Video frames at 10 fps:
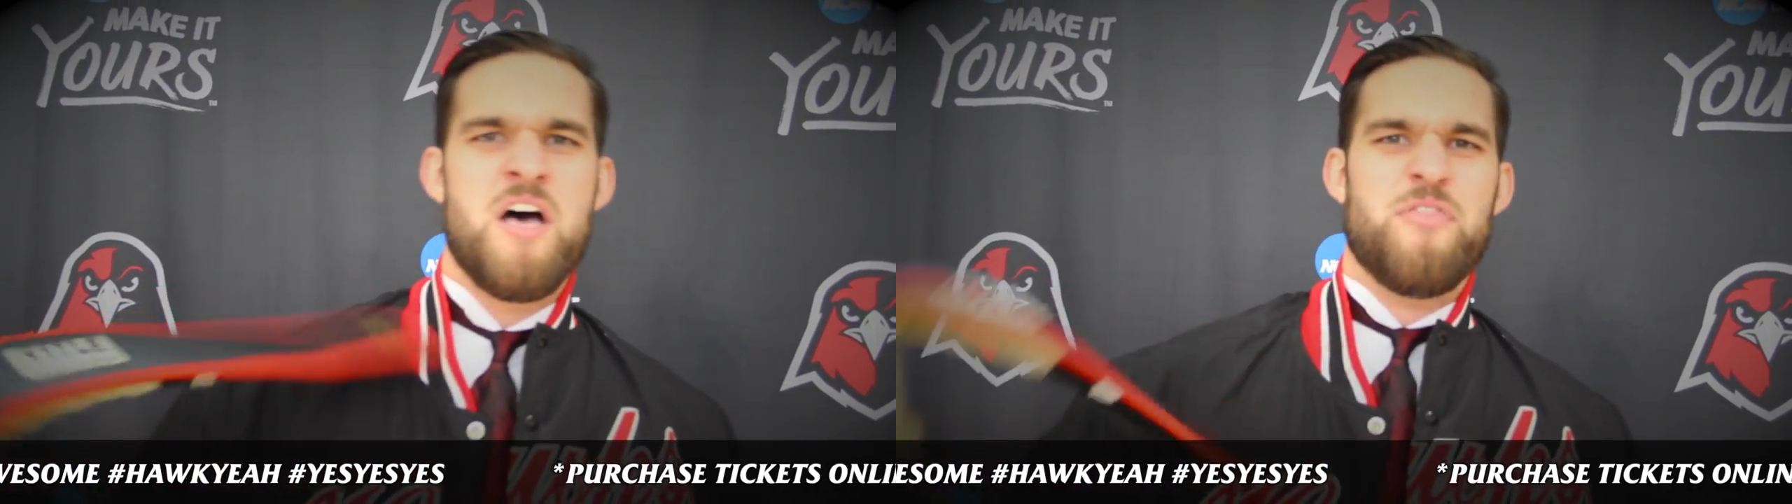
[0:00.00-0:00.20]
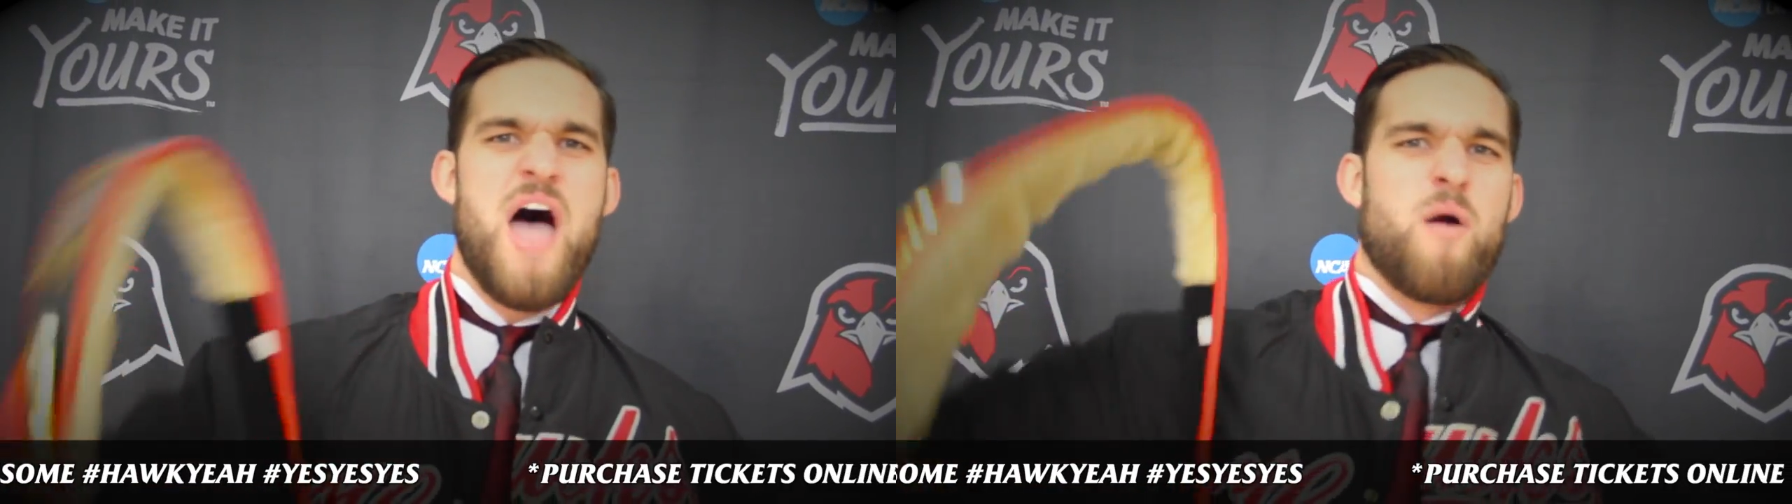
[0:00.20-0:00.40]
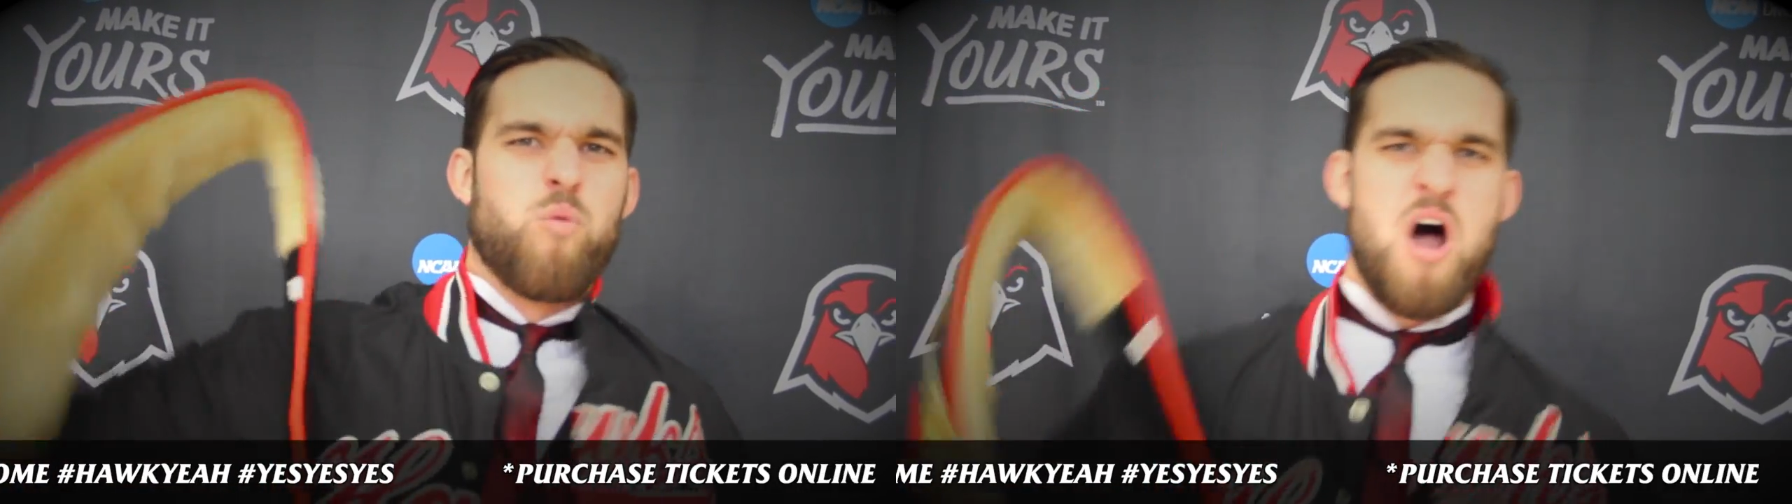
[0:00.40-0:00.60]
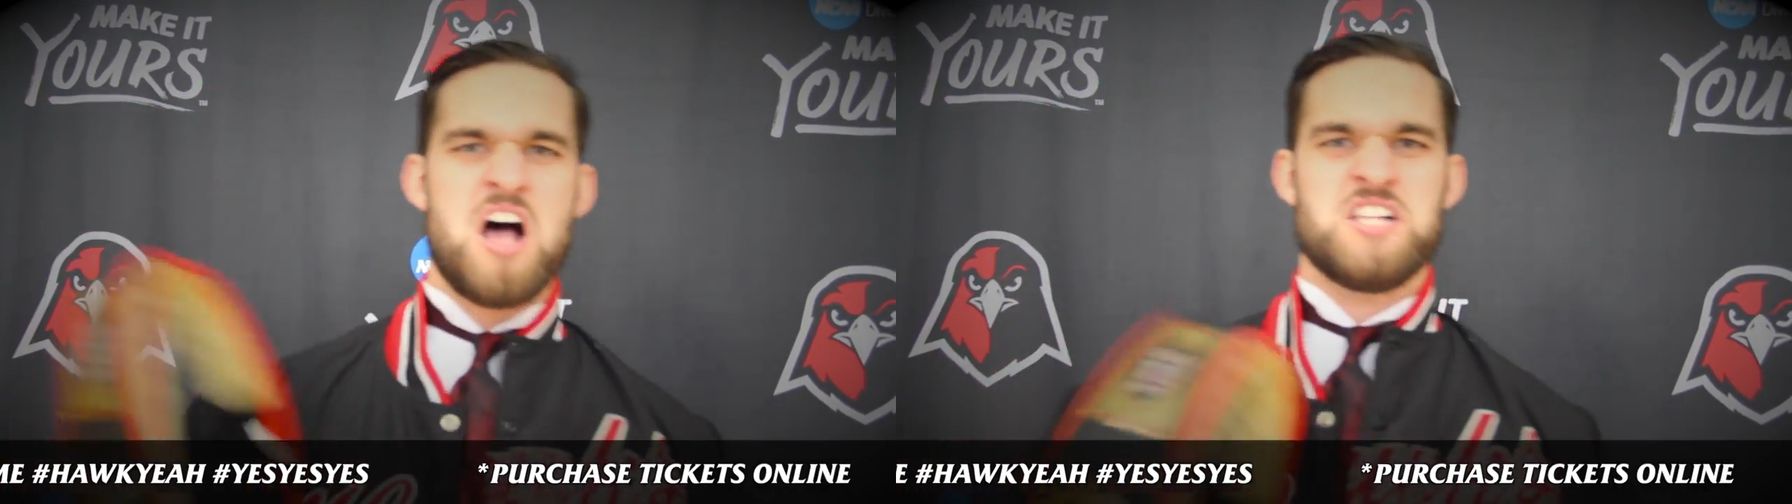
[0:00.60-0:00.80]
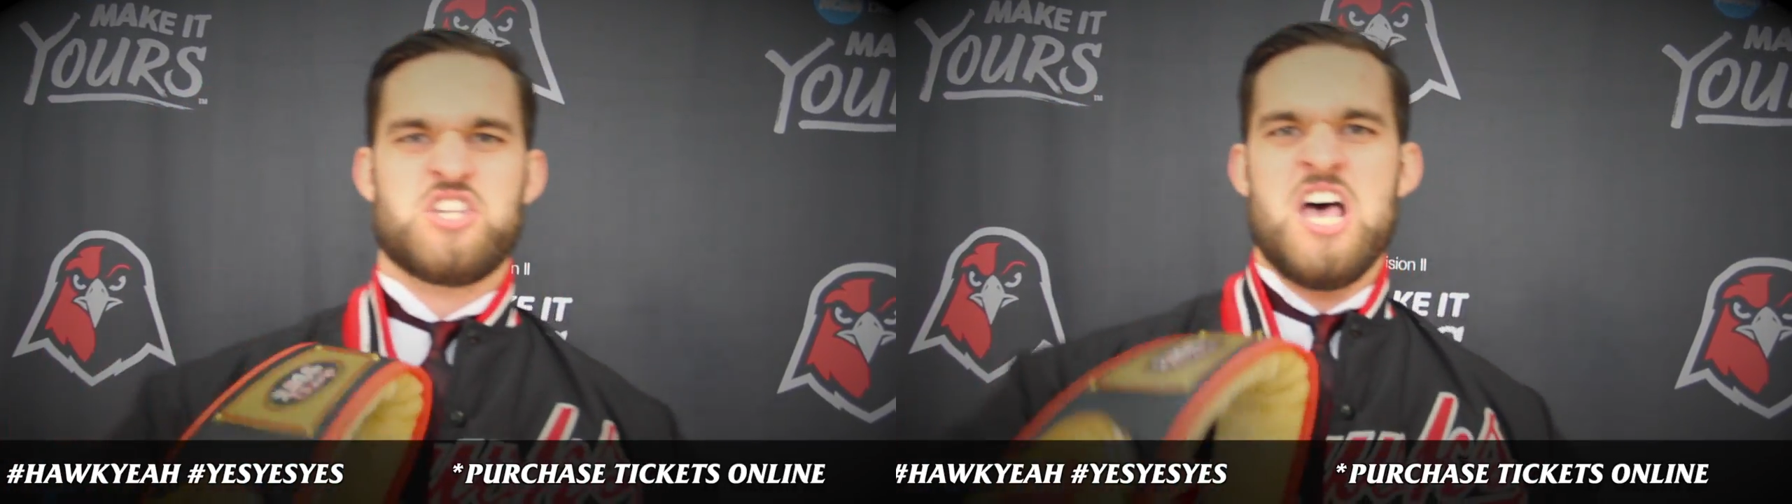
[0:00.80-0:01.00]
that
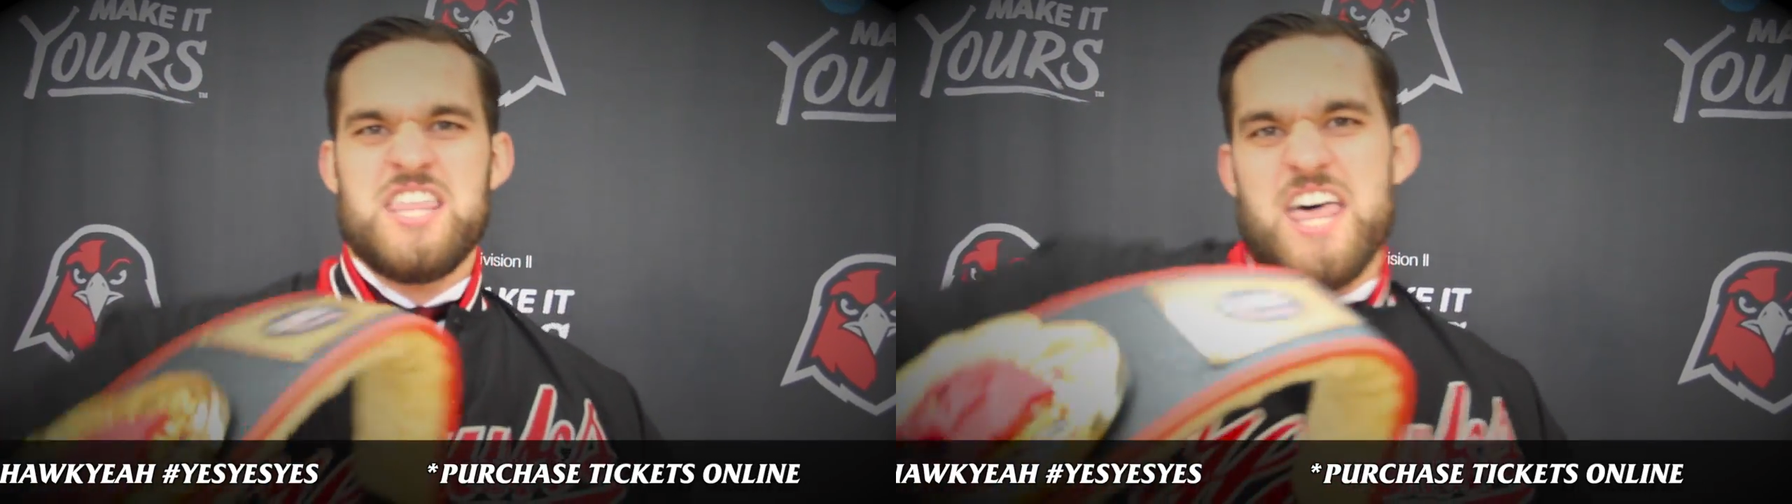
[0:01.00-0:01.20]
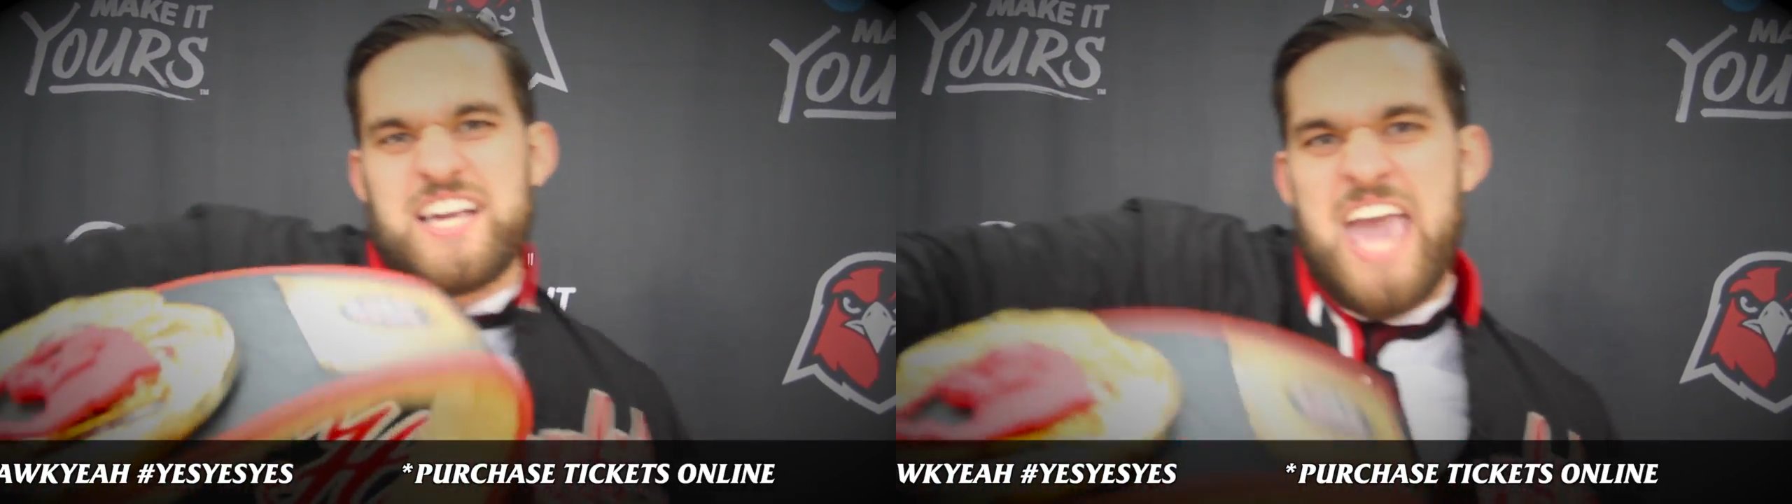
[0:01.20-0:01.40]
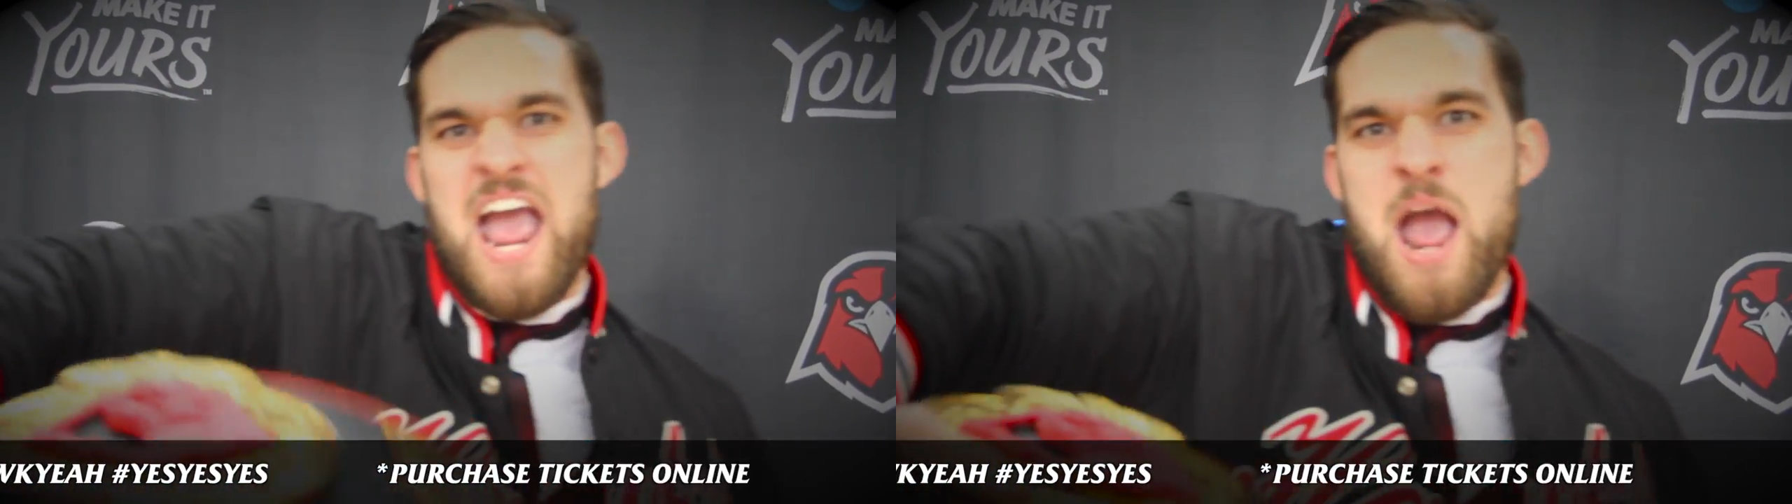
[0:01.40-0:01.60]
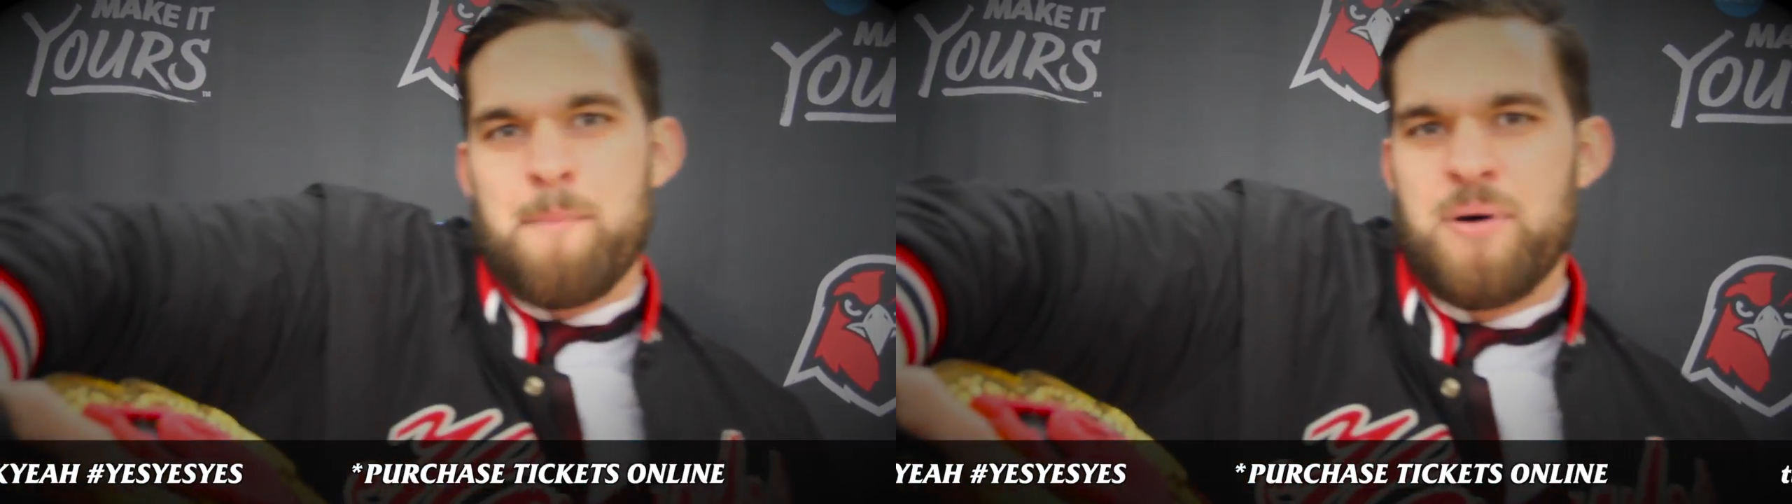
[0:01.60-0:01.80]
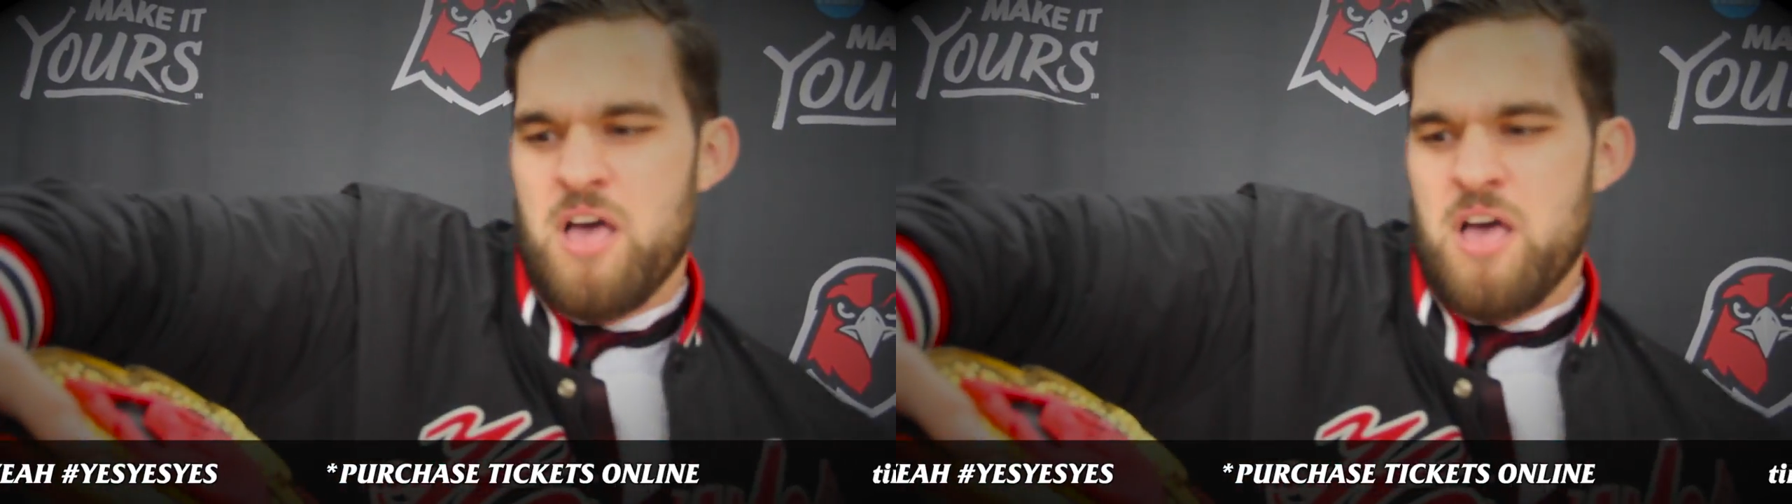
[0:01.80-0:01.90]
runs the camp.